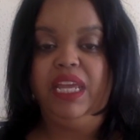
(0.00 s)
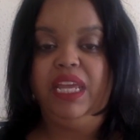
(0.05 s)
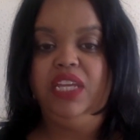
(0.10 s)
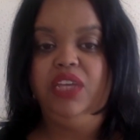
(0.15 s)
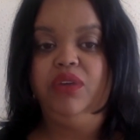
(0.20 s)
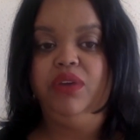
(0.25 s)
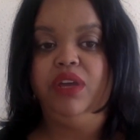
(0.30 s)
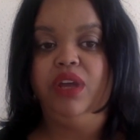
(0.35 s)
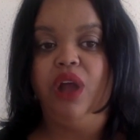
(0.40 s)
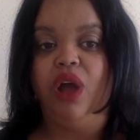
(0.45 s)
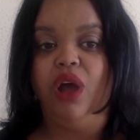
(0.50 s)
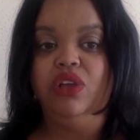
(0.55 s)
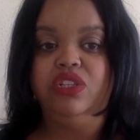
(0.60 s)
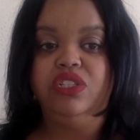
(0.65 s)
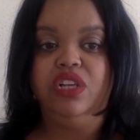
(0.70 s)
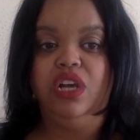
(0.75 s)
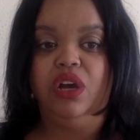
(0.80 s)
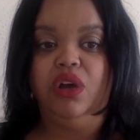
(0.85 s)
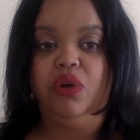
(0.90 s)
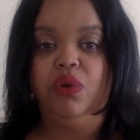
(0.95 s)
you
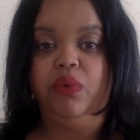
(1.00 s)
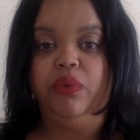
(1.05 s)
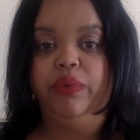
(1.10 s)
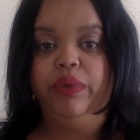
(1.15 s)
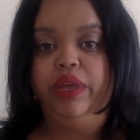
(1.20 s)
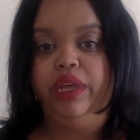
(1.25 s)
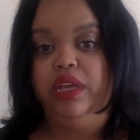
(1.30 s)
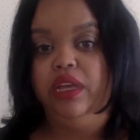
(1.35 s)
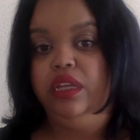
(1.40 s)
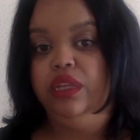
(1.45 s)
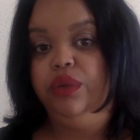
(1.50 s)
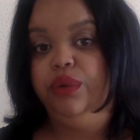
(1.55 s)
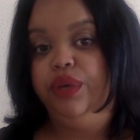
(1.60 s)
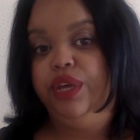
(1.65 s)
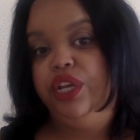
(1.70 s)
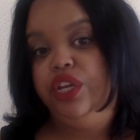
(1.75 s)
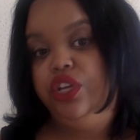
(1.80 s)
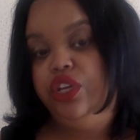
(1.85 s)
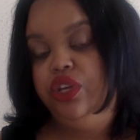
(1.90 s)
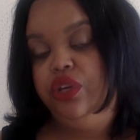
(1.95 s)

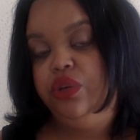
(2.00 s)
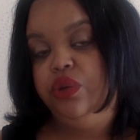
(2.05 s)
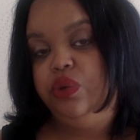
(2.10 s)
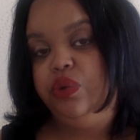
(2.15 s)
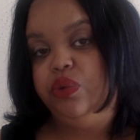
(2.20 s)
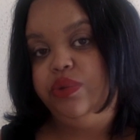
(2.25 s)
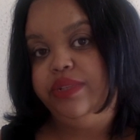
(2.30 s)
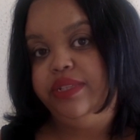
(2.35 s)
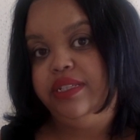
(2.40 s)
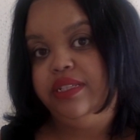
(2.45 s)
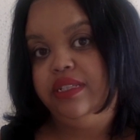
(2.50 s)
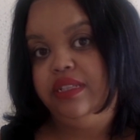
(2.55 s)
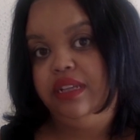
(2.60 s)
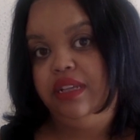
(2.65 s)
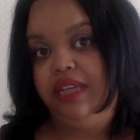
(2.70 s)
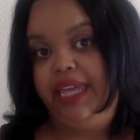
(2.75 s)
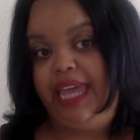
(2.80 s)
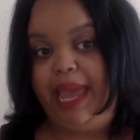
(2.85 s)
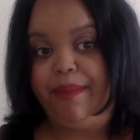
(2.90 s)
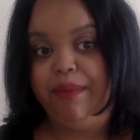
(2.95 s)
can use
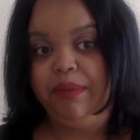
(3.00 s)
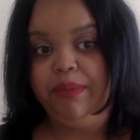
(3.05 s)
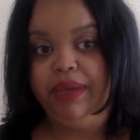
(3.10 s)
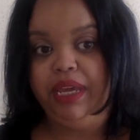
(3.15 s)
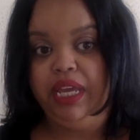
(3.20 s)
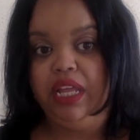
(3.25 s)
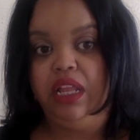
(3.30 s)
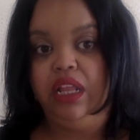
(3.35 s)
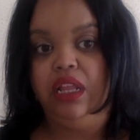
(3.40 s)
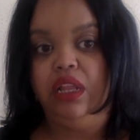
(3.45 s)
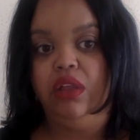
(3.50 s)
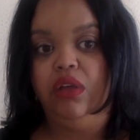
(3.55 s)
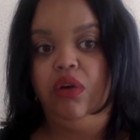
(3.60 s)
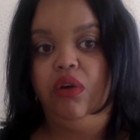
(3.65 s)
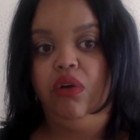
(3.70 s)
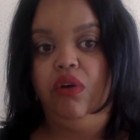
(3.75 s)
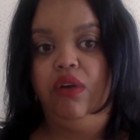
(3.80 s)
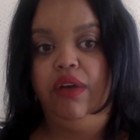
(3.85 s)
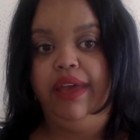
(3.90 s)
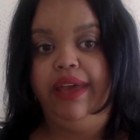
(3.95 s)
chamomile
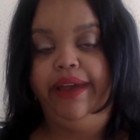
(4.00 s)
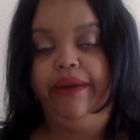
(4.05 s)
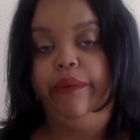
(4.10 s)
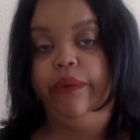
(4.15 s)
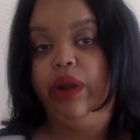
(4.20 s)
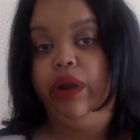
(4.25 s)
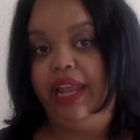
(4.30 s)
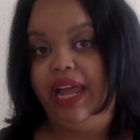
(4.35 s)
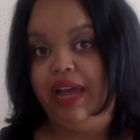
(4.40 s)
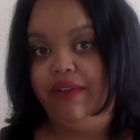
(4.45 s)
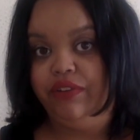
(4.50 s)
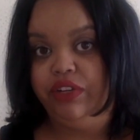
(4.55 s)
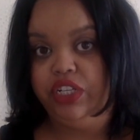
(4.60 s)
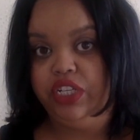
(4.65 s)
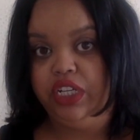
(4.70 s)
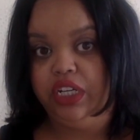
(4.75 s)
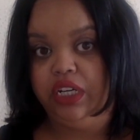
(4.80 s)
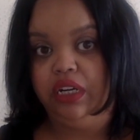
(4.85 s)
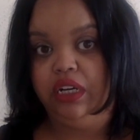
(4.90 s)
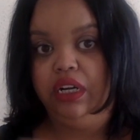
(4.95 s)
or
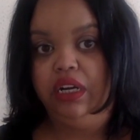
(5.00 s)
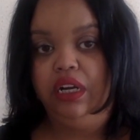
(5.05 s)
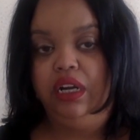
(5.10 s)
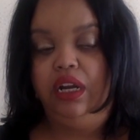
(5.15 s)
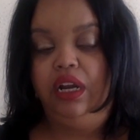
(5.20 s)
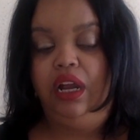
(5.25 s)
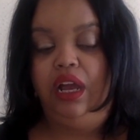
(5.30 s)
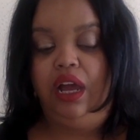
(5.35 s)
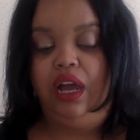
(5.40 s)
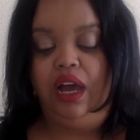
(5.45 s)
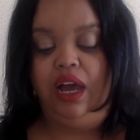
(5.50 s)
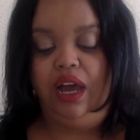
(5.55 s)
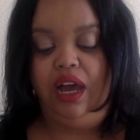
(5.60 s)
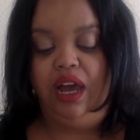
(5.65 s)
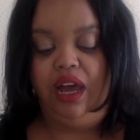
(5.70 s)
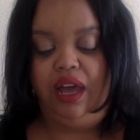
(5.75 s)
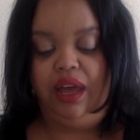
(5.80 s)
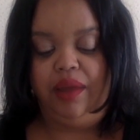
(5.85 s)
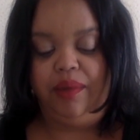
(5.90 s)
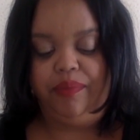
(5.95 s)
lavender,
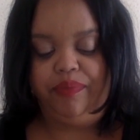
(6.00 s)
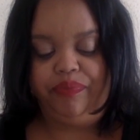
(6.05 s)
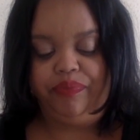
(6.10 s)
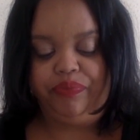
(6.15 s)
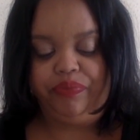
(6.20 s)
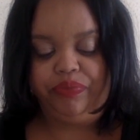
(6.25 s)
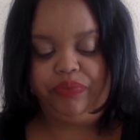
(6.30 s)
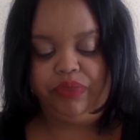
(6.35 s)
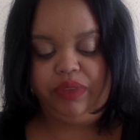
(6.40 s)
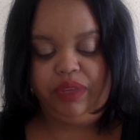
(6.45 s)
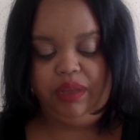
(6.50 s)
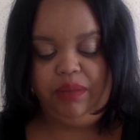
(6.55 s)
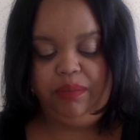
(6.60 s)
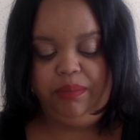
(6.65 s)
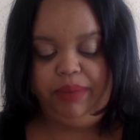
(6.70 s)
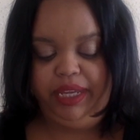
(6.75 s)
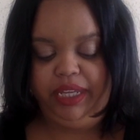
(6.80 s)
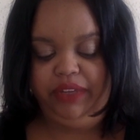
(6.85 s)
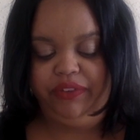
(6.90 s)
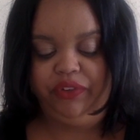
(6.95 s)

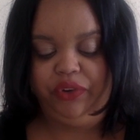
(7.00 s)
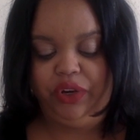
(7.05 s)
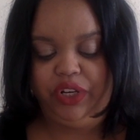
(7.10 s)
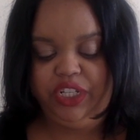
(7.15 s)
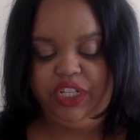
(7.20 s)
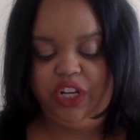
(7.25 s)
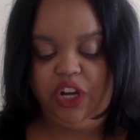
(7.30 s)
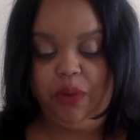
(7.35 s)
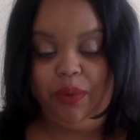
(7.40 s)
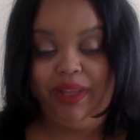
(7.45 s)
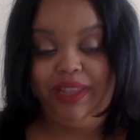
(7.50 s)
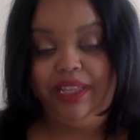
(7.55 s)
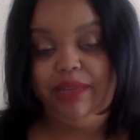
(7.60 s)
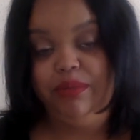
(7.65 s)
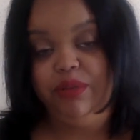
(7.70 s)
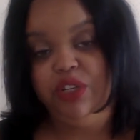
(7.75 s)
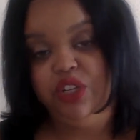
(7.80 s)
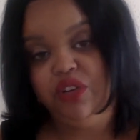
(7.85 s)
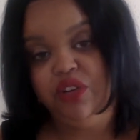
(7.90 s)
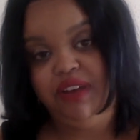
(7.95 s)
but of course you don't want
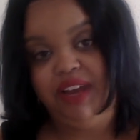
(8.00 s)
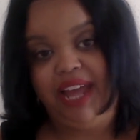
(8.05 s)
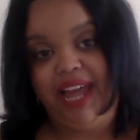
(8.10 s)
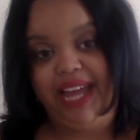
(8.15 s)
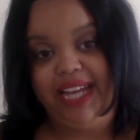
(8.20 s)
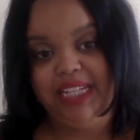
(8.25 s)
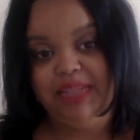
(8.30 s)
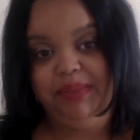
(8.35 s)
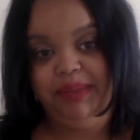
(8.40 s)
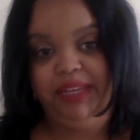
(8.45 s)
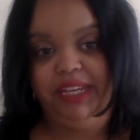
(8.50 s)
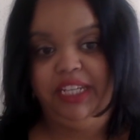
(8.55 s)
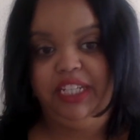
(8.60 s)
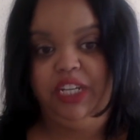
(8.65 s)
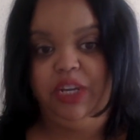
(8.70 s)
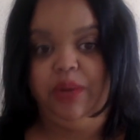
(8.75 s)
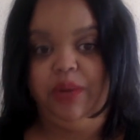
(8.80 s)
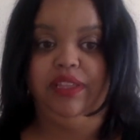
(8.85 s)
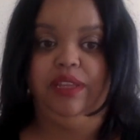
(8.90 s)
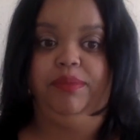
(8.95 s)
them too relaxed because
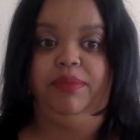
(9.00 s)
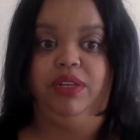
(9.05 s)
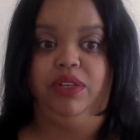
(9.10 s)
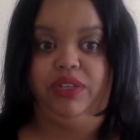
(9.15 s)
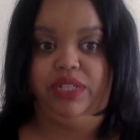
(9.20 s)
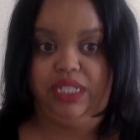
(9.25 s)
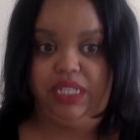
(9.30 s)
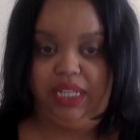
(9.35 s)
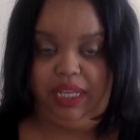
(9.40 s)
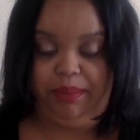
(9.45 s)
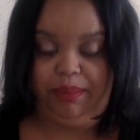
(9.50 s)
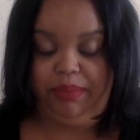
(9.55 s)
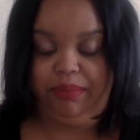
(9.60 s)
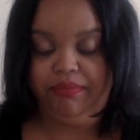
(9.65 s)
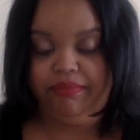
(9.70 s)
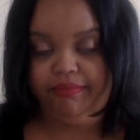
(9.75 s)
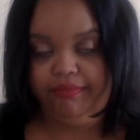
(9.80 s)
you don't want them to go to sleep.